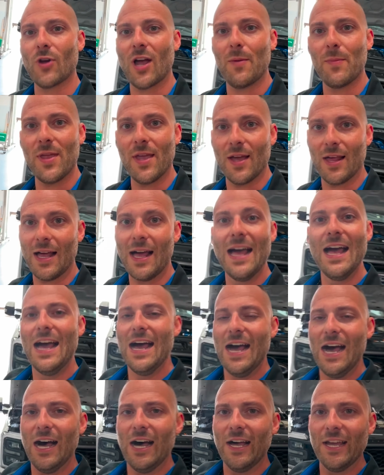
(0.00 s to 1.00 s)
Drop me an
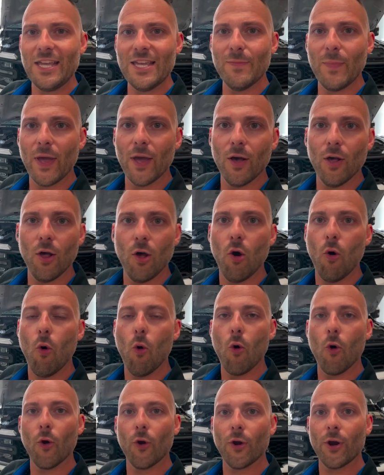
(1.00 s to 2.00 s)
email
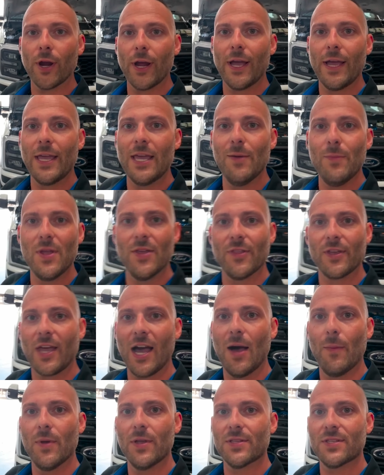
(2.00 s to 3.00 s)
or hit me in the
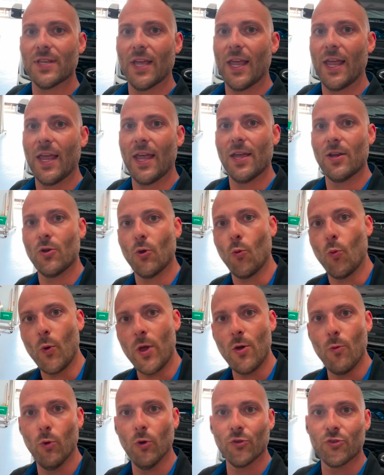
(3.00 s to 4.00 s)
comments, and
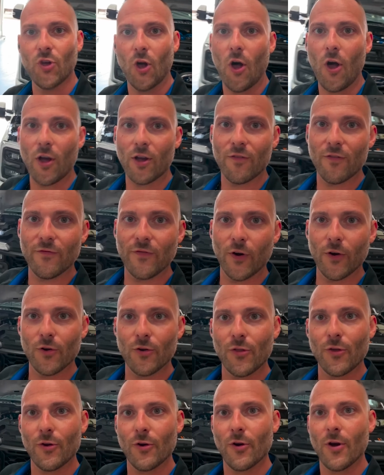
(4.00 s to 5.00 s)
we will talk
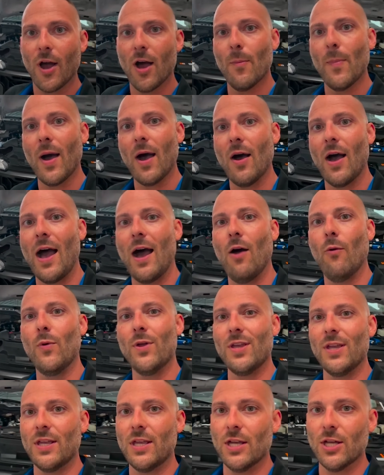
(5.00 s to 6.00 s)
further about how
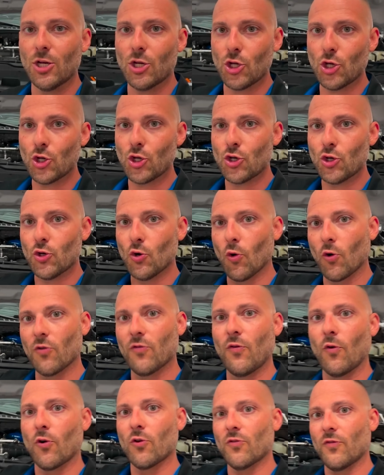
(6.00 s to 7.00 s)
we can get your
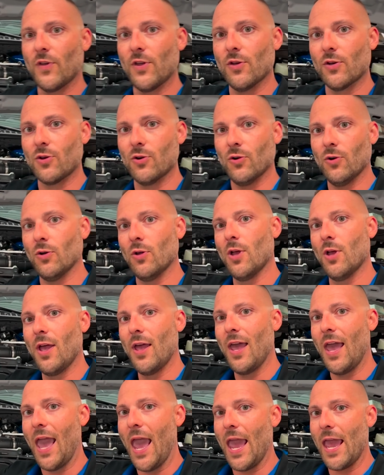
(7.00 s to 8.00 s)
Ford vehicle
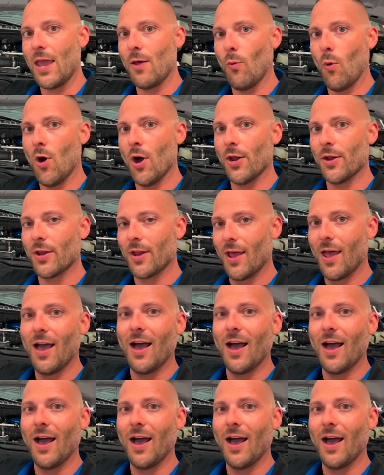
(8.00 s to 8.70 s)
A1.